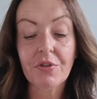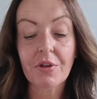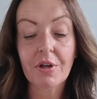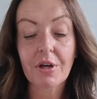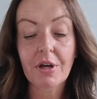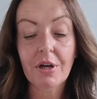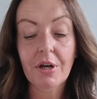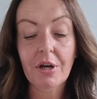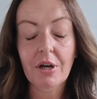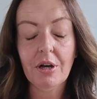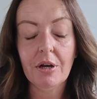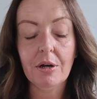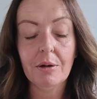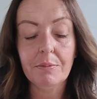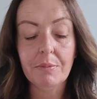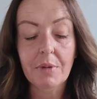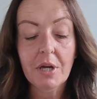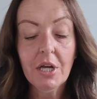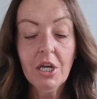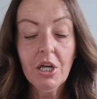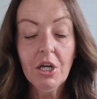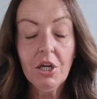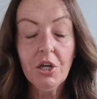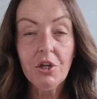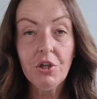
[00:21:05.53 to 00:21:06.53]
that
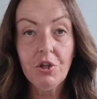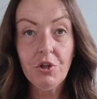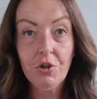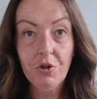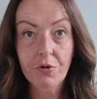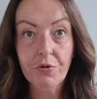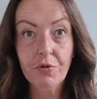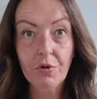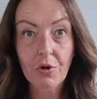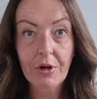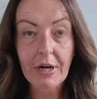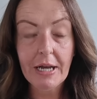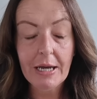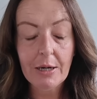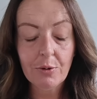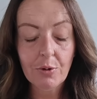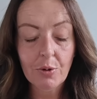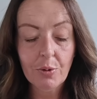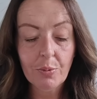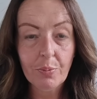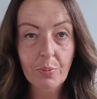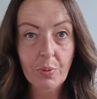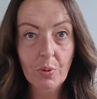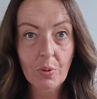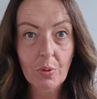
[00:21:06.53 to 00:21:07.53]
you've gone out
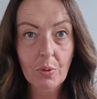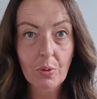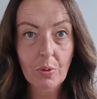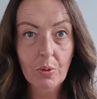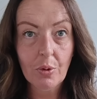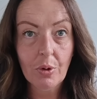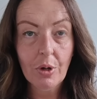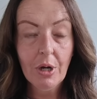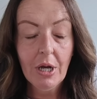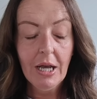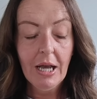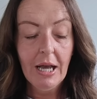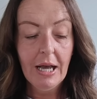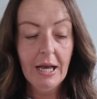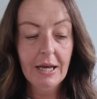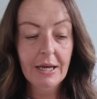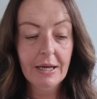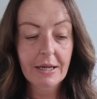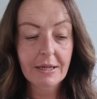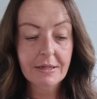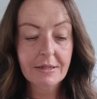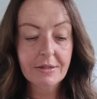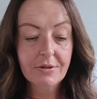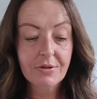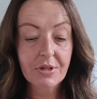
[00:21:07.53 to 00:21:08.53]
and bought
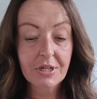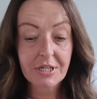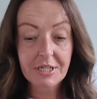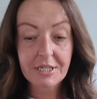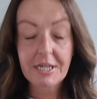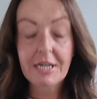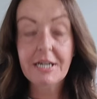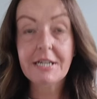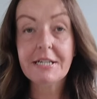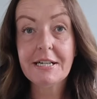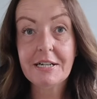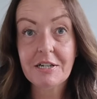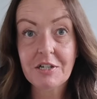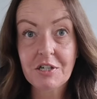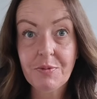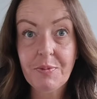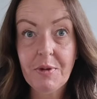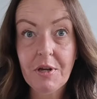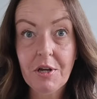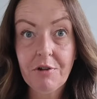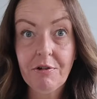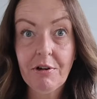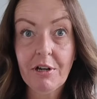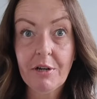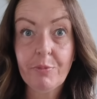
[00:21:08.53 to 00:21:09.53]
and that turned out to be
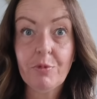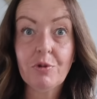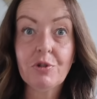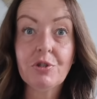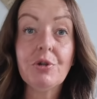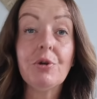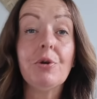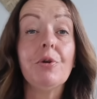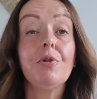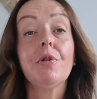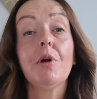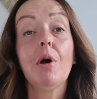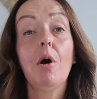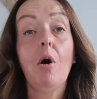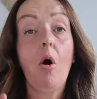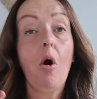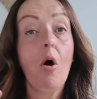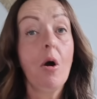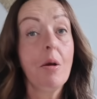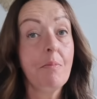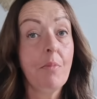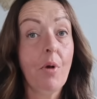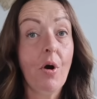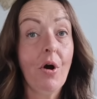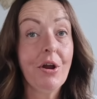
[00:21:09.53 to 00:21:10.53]
incredible too, that
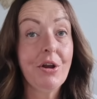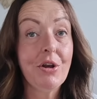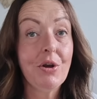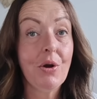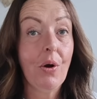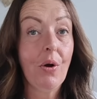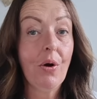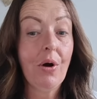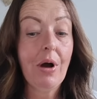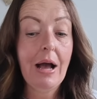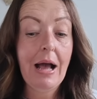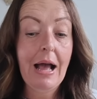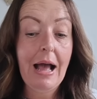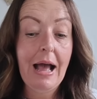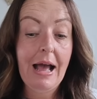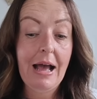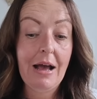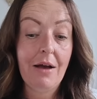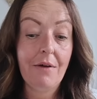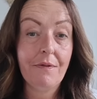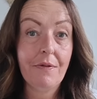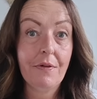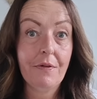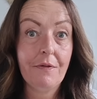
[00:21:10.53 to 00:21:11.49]
I might not have